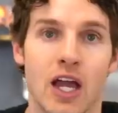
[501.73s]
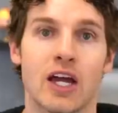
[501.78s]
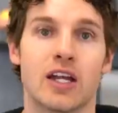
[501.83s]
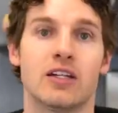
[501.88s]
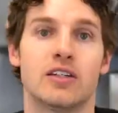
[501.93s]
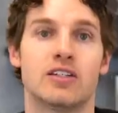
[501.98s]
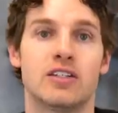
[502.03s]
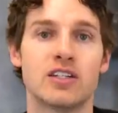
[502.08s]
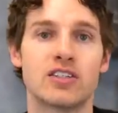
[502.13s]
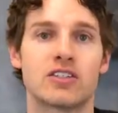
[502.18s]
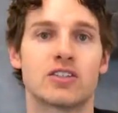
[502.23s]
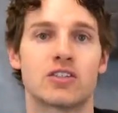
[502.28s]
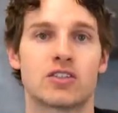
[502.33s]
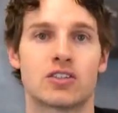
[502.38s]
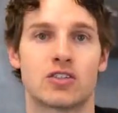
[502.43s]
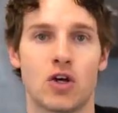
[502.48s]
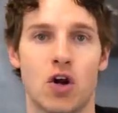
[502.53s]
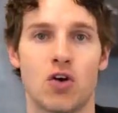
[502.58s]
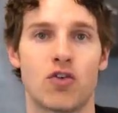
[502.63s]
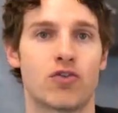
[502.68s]
And discs
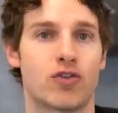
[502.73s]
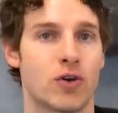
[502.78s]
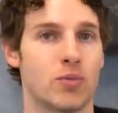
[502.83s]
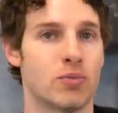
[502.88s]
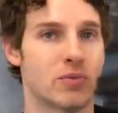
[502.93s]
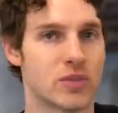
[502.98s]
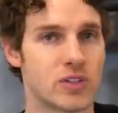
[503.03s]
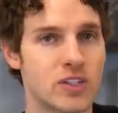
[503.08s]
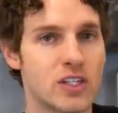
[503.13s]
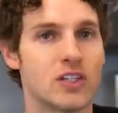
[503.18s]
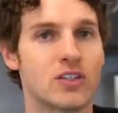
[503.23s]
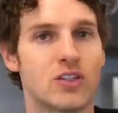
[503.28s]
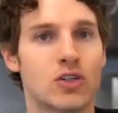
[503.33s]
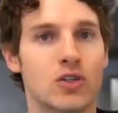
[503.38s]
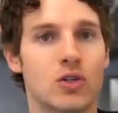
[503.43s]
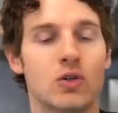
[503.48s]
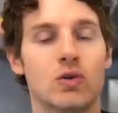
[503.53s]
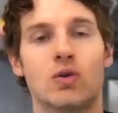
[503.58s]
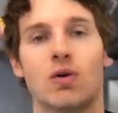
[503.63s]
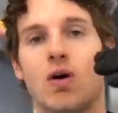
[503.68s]
go from
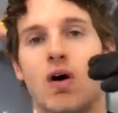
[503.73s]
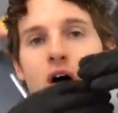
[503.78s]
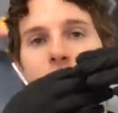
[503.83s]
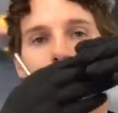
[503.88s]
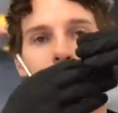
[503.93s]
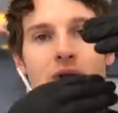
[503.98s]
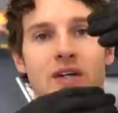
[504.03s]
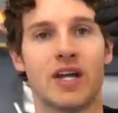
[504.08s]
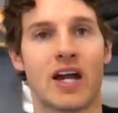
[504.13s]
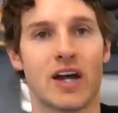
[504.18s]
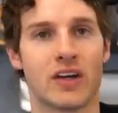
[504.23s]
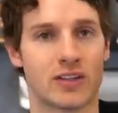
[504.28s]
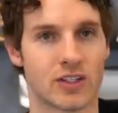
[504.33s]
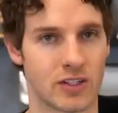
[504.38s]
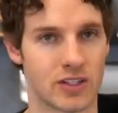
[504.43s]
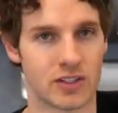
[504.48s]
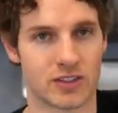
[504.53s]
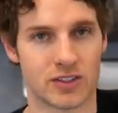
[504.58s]
C2 all the way down to the